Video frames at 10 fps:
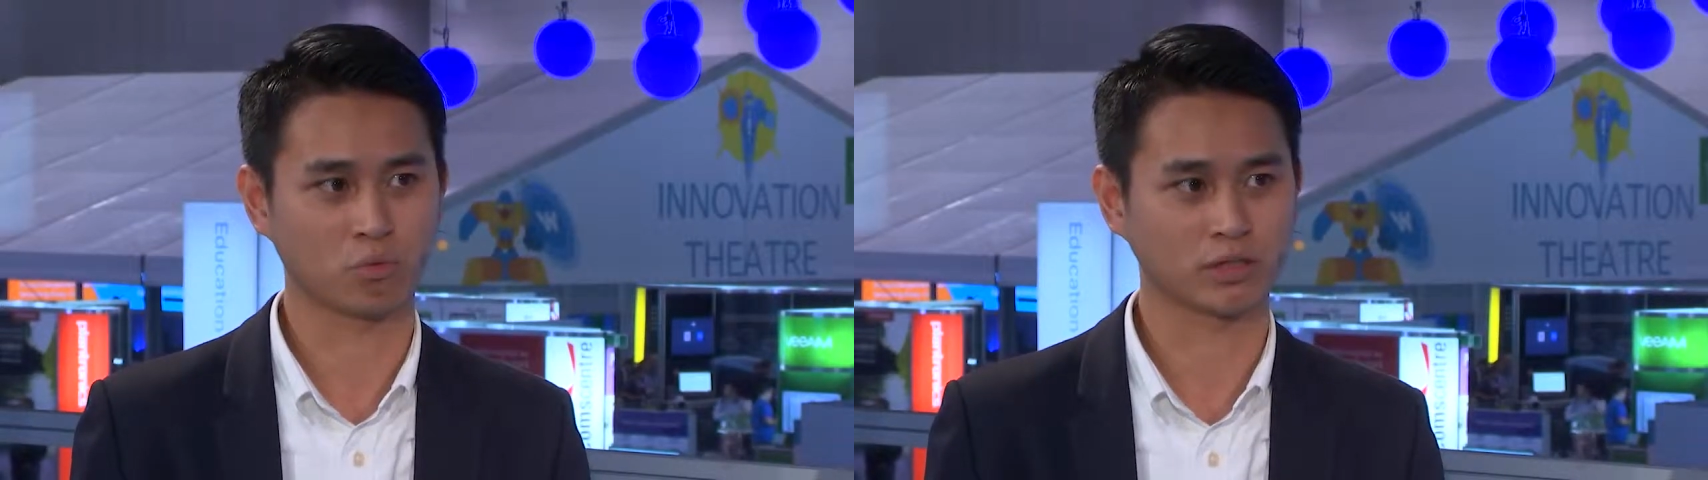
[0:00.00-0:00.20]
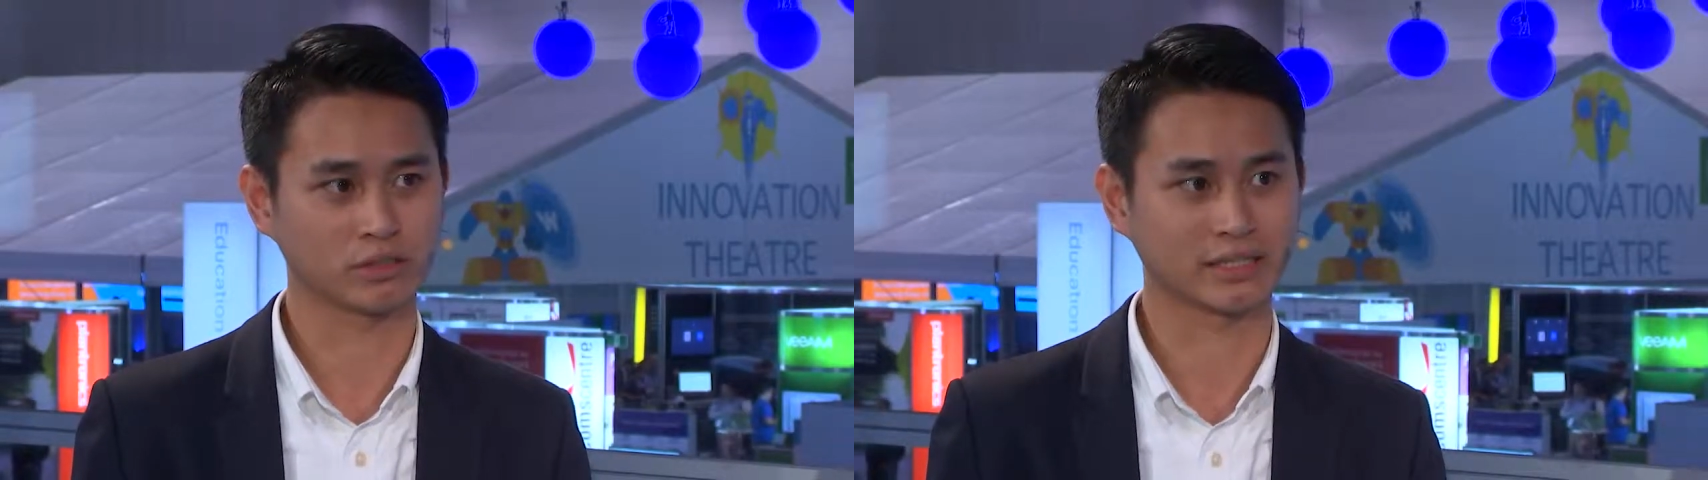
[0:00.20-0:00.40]

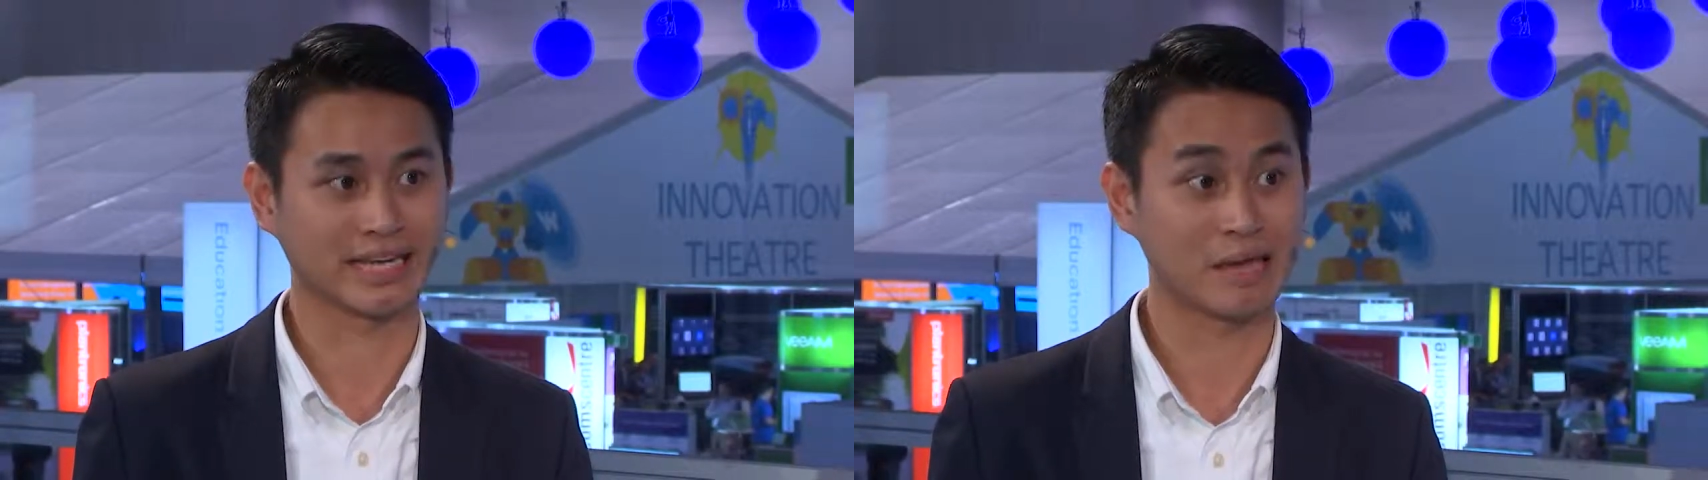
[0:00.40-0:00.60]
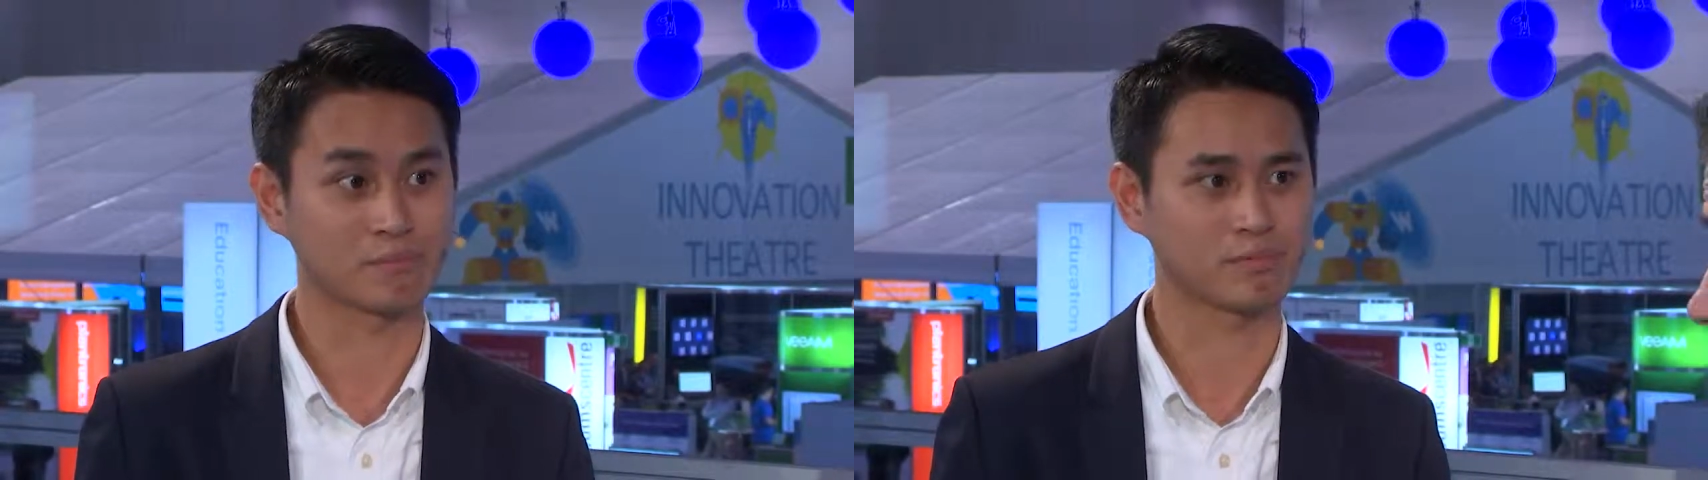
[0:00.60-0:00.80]
What are the
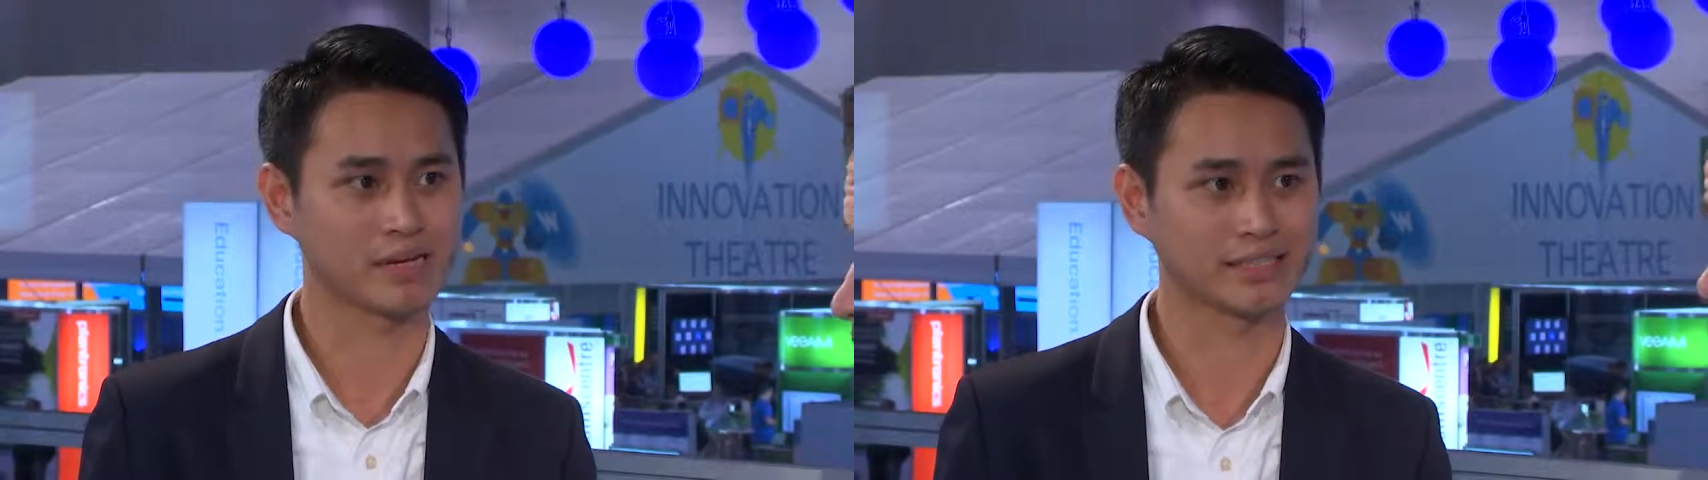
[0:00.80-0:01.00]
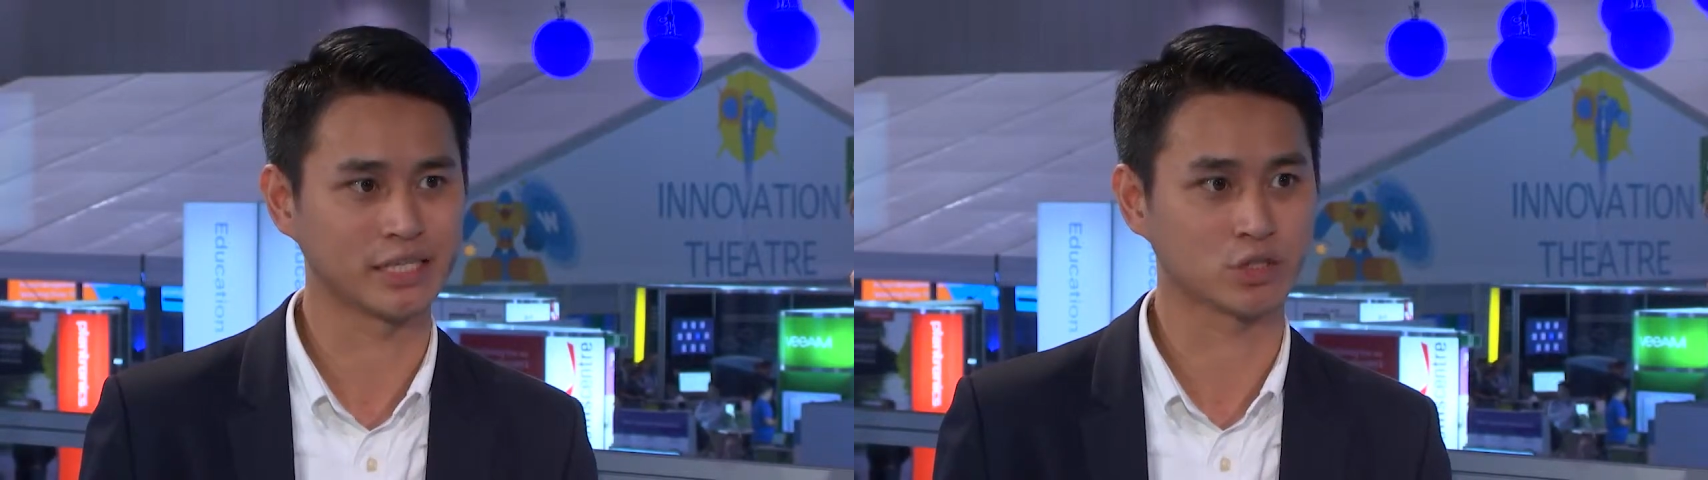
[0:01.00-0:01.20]

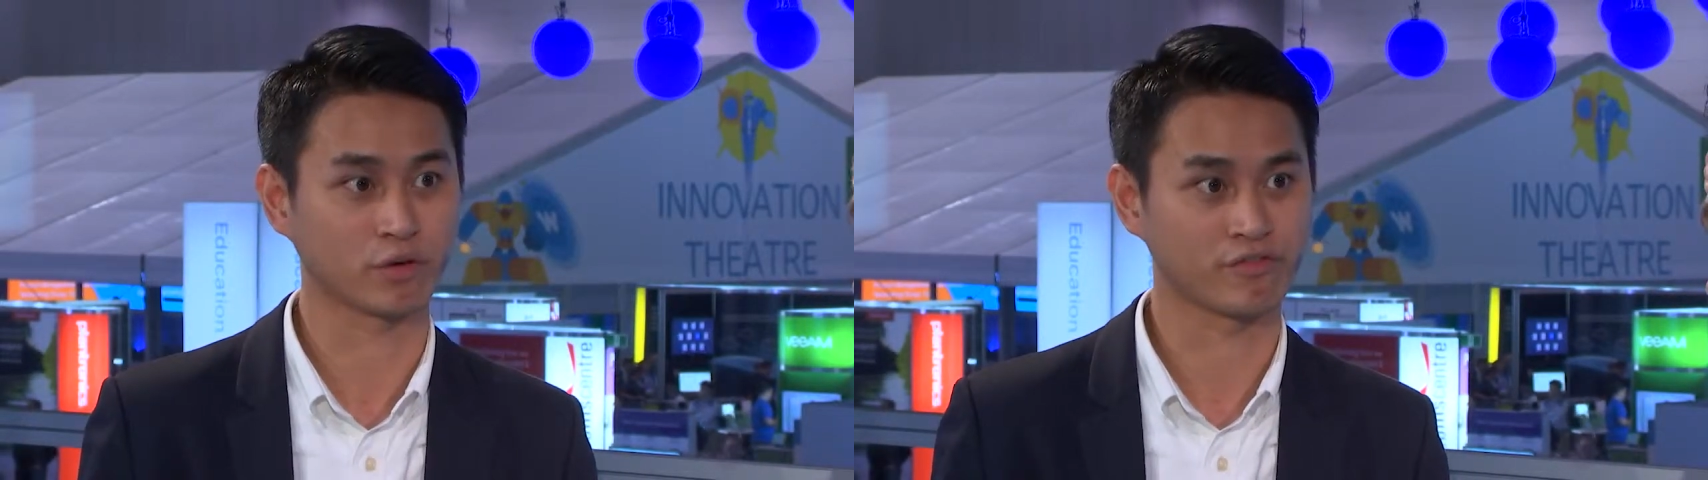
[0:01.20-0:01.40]
capabilities or